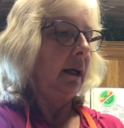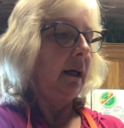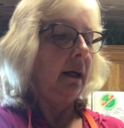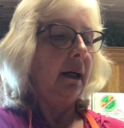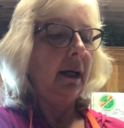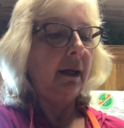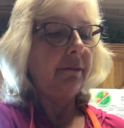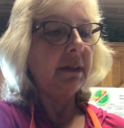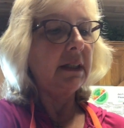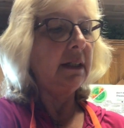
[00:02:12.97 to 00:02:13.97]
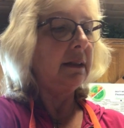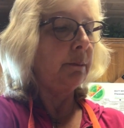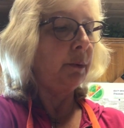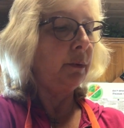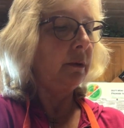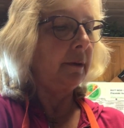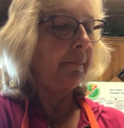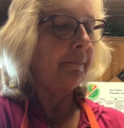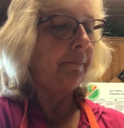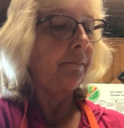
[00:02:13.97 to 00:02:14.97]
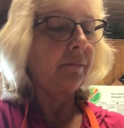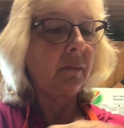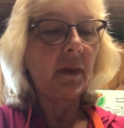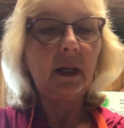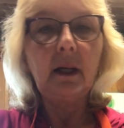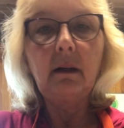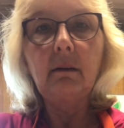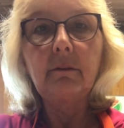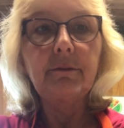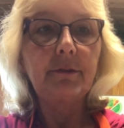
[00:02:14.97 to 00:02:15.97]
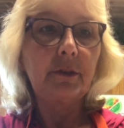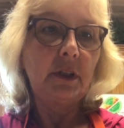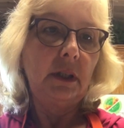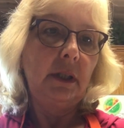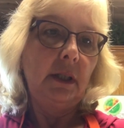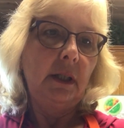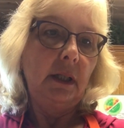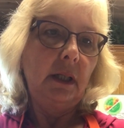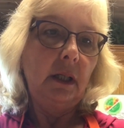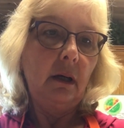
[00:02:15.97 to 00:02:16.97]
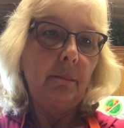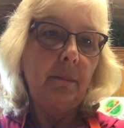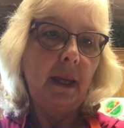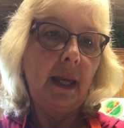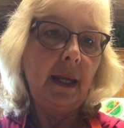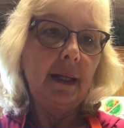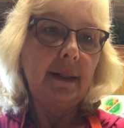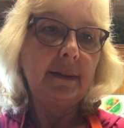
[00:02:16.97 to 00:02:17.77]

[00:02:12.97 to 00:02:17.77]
a half a teaspoon of nutmeg,